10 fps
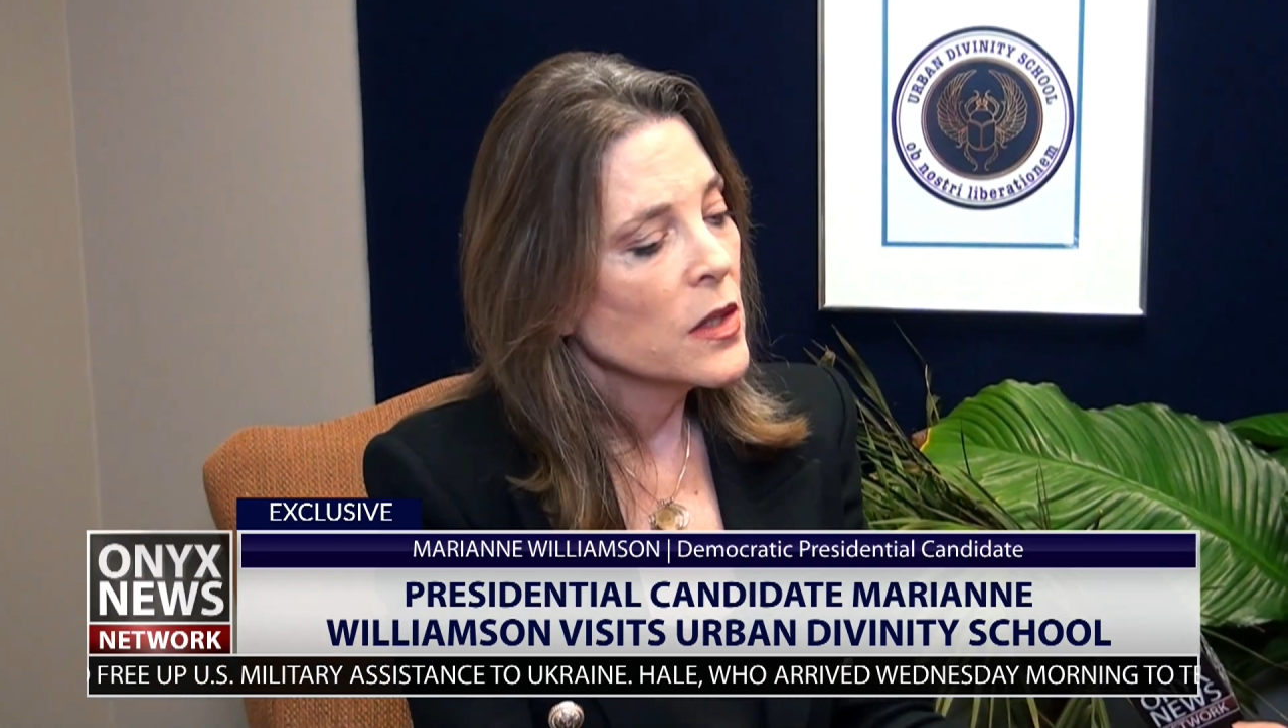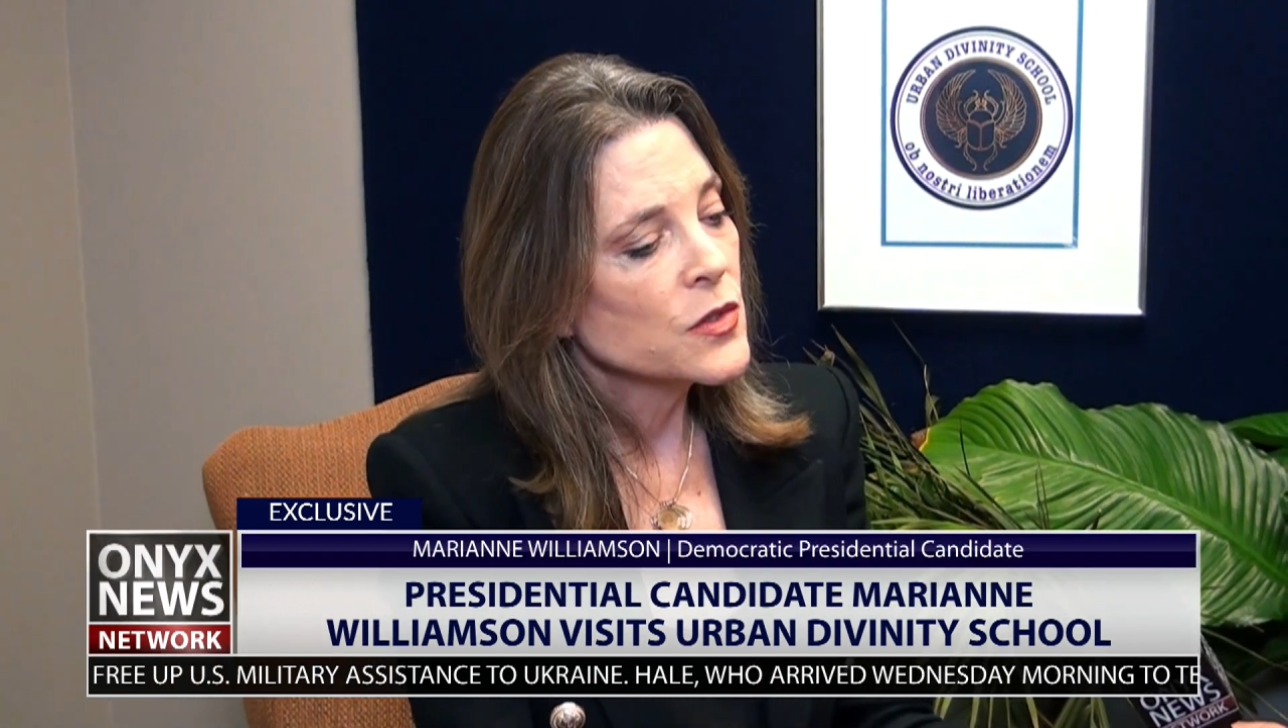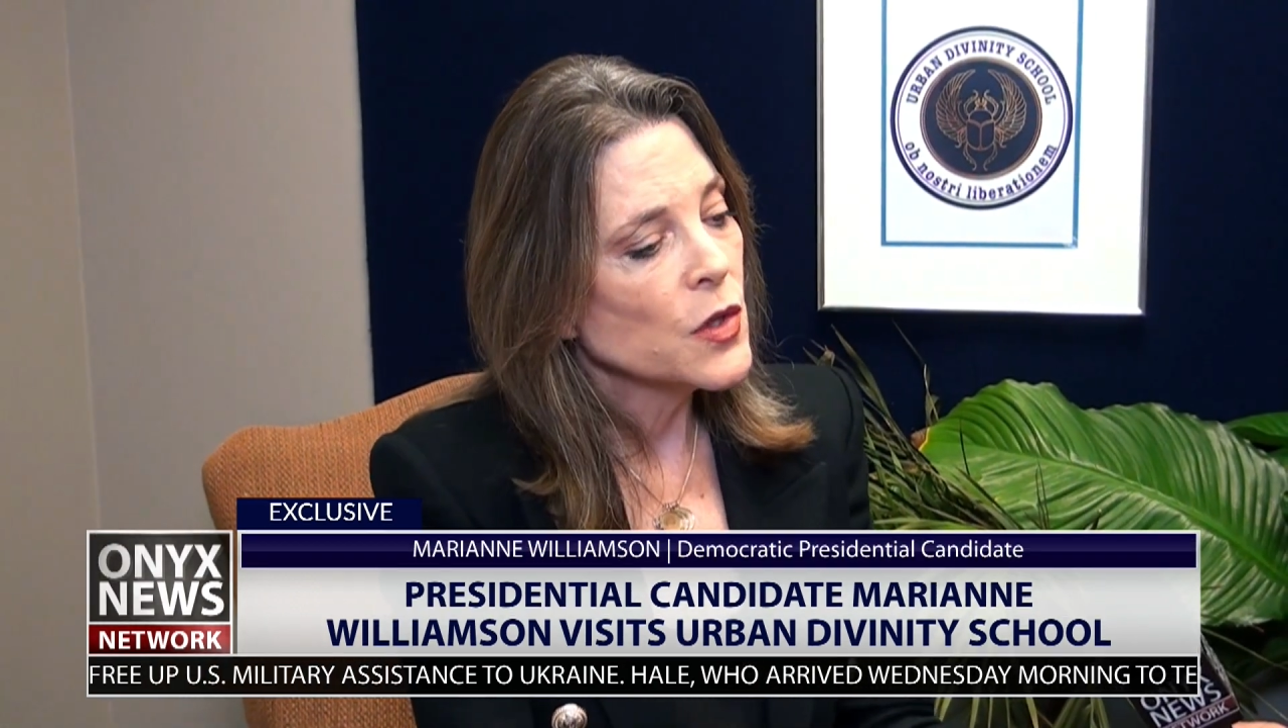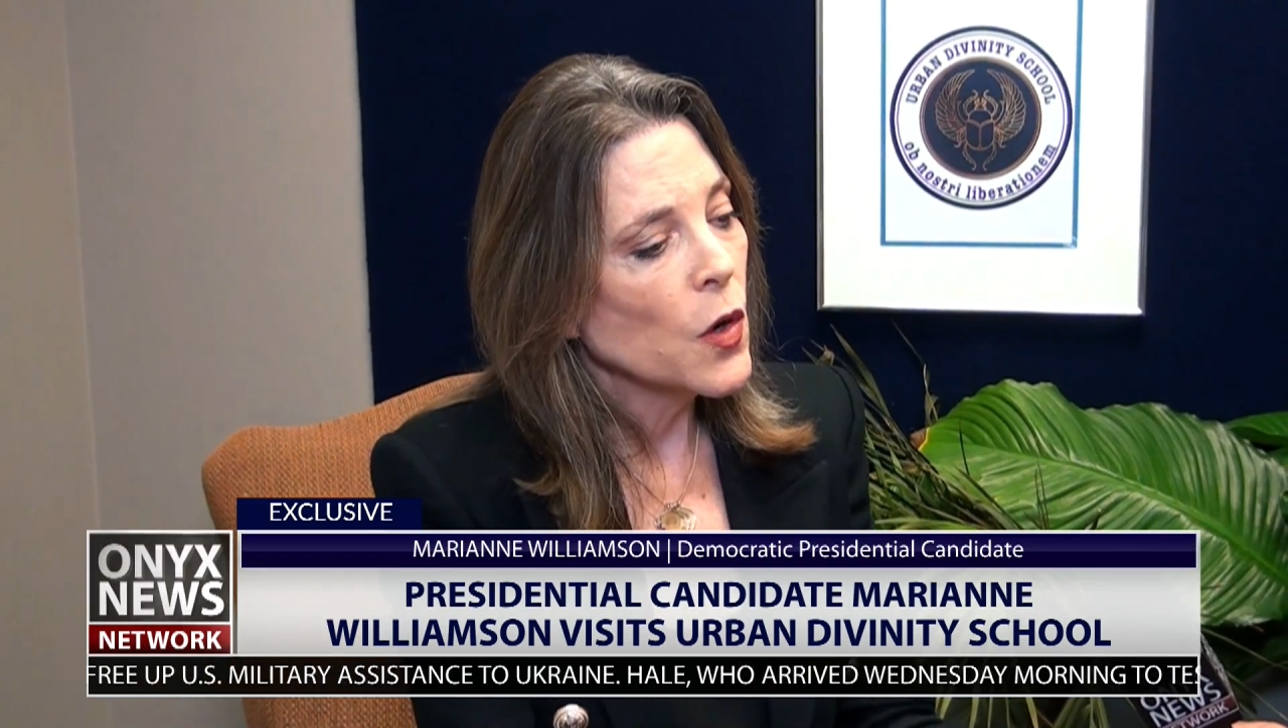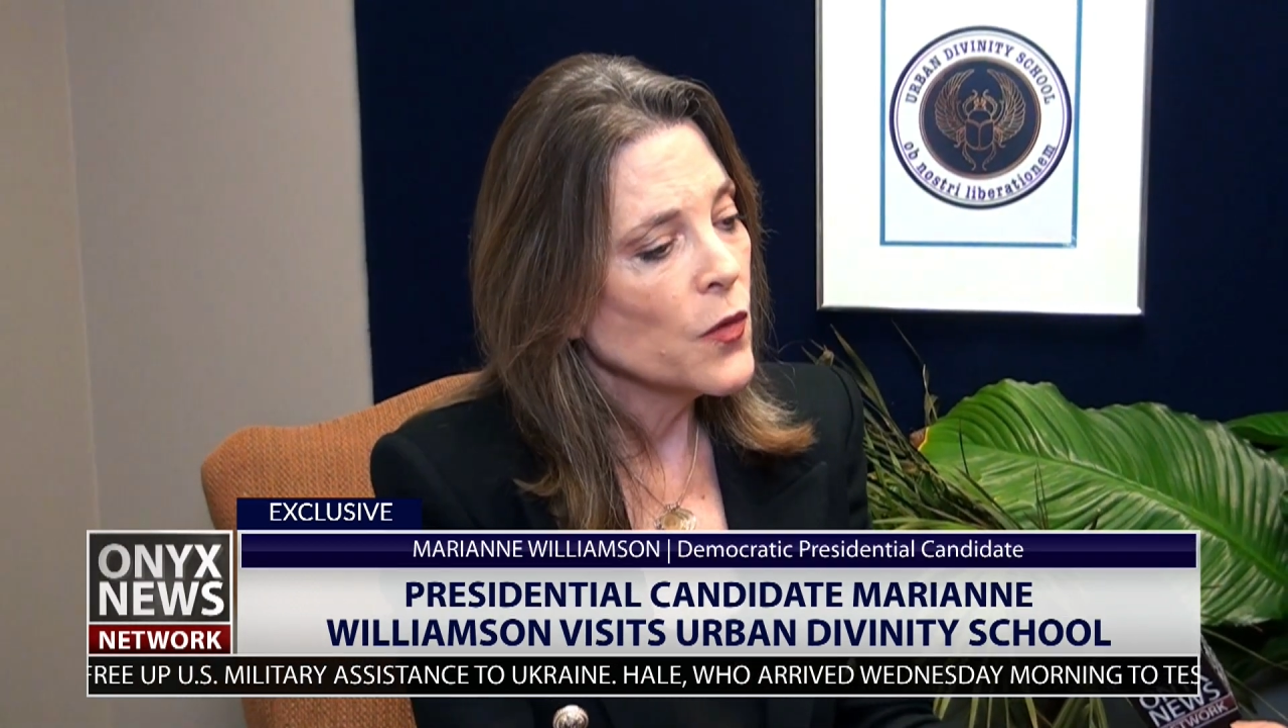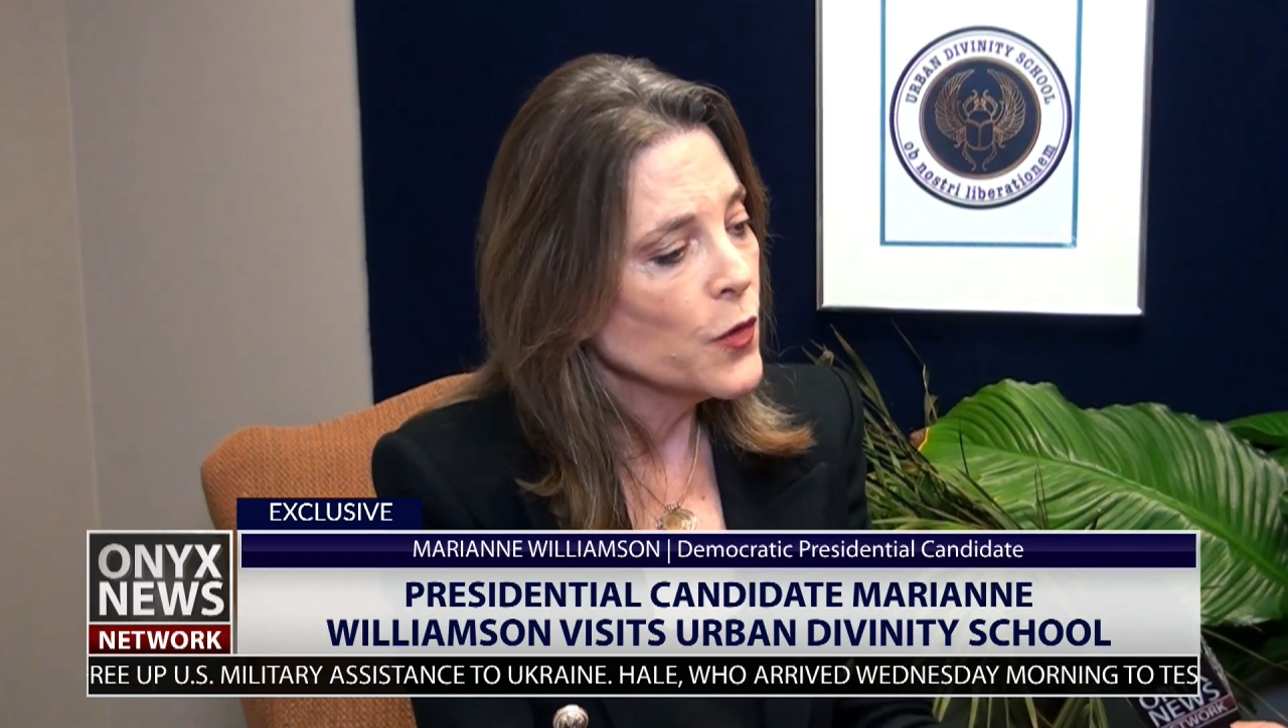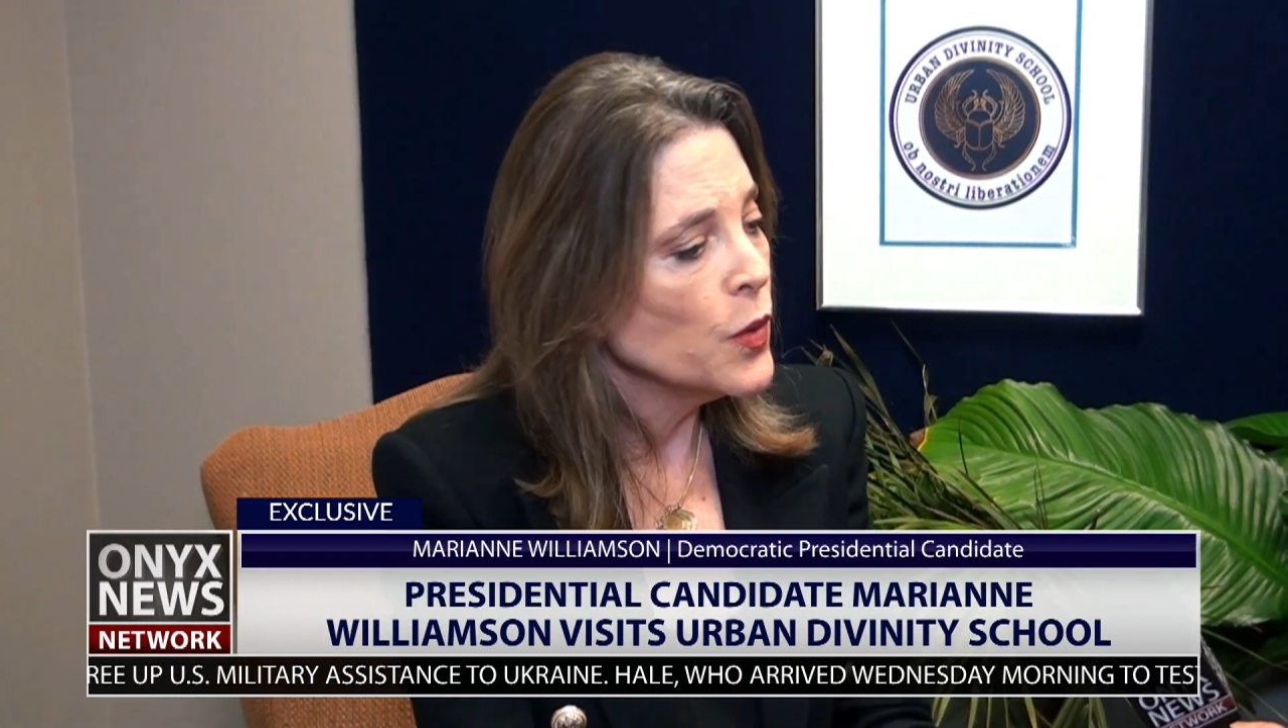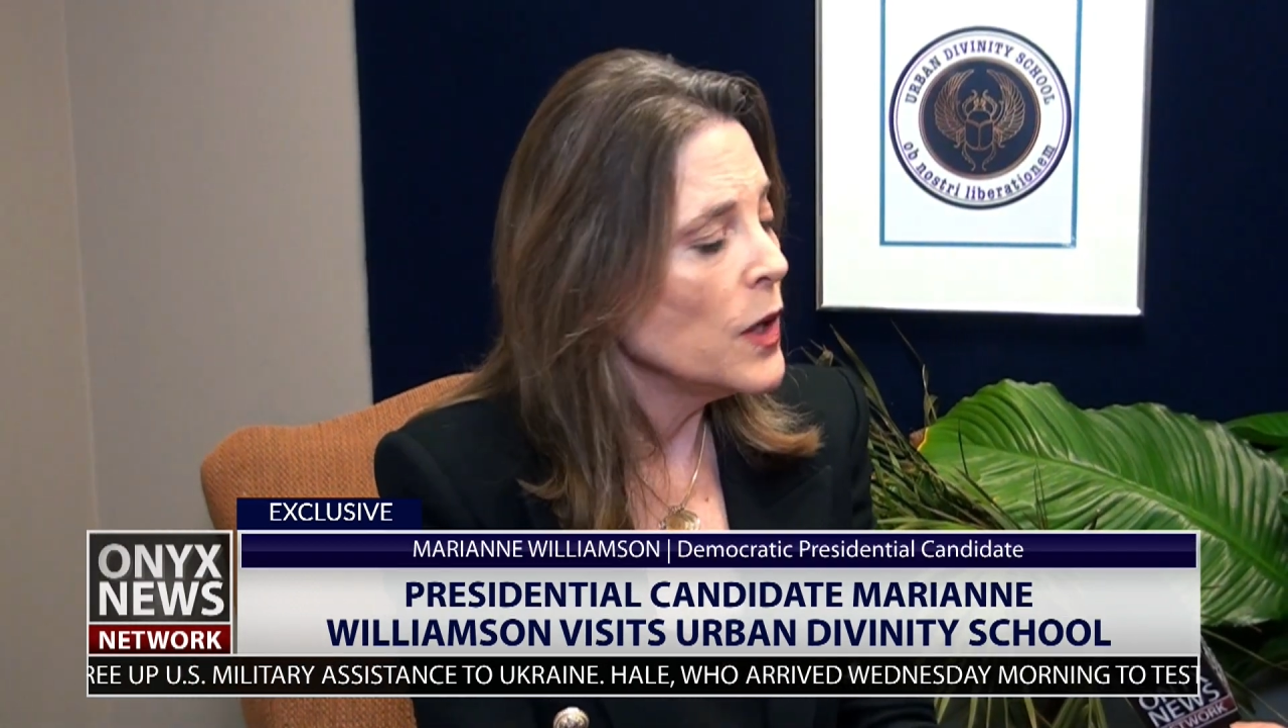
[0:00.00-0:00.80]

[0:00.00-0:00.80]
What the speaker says: So if you